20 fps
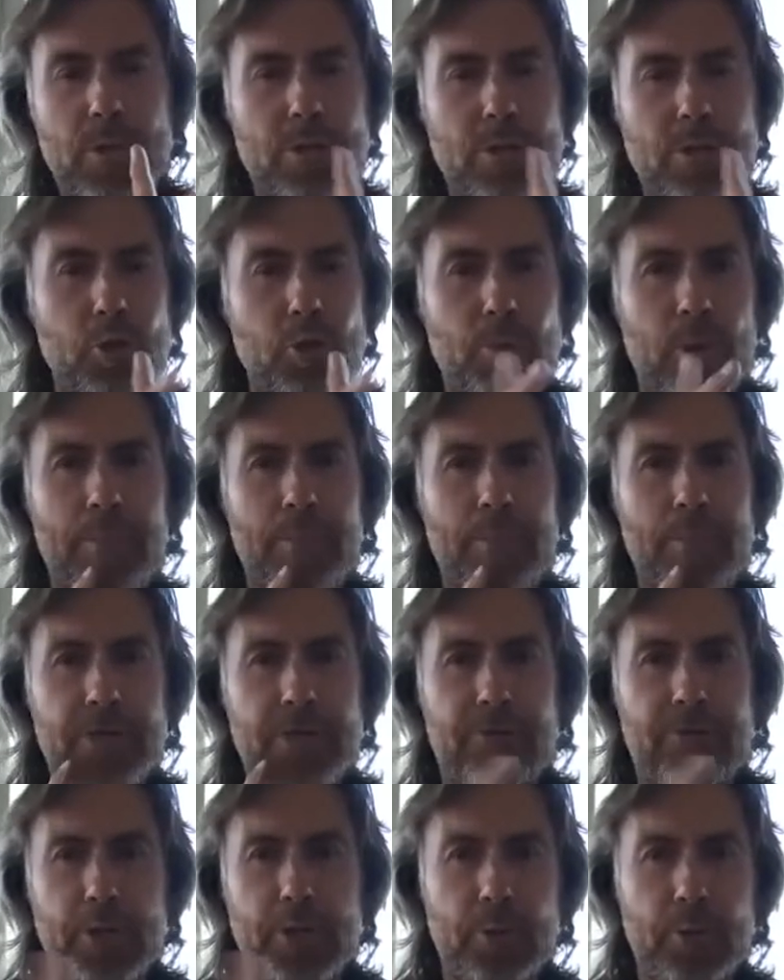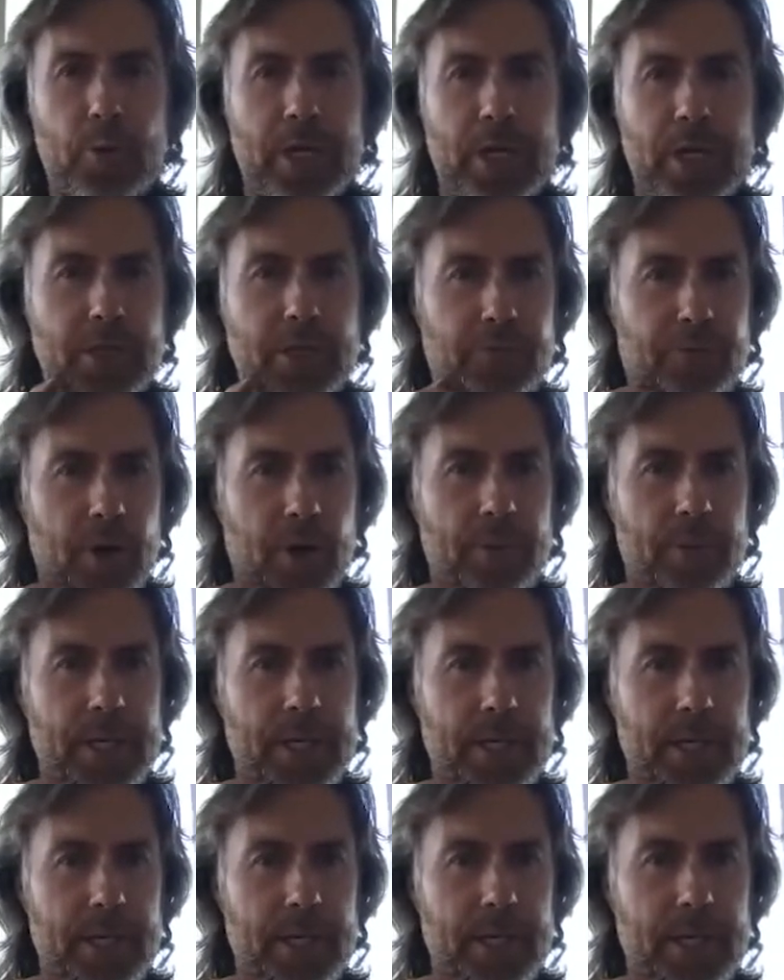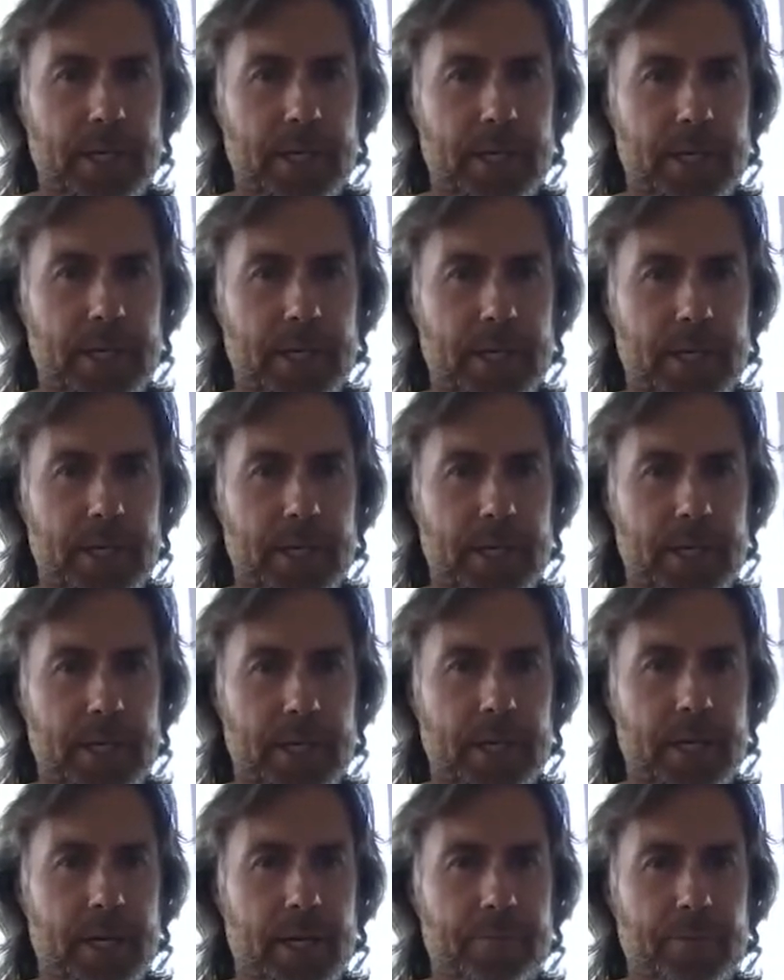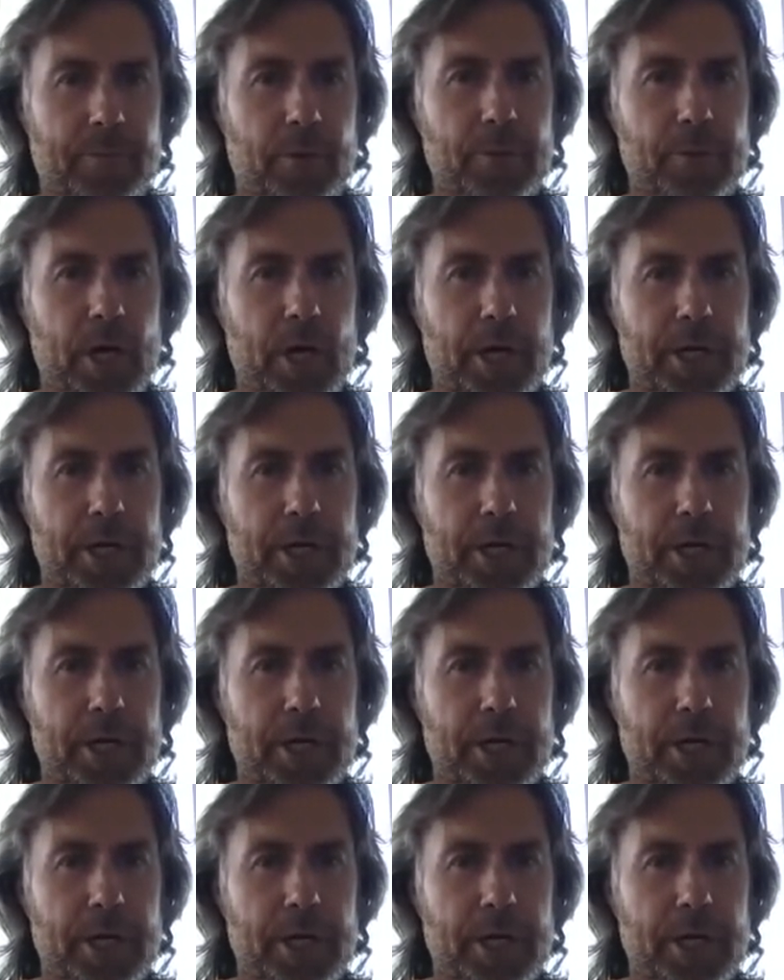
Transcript: 2 more minutes for some questions from the audience?